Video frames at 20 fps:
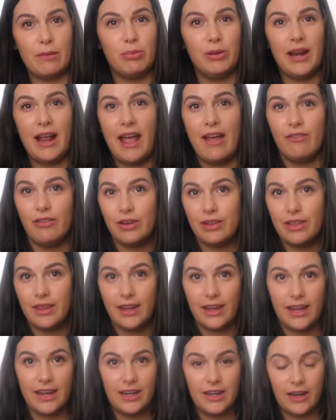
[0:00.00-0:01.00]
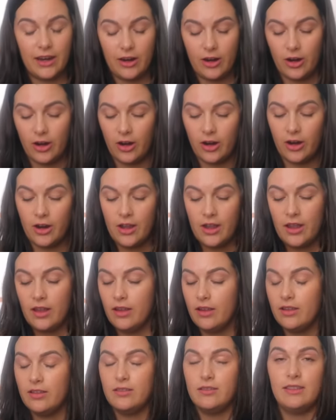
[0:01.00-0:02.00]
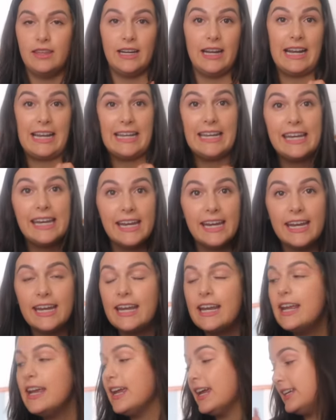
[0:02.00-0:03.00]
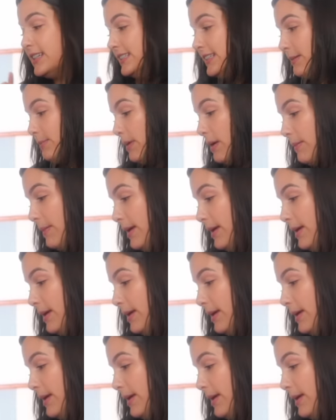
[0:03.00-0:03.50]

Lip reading: I put everything in here that I need except my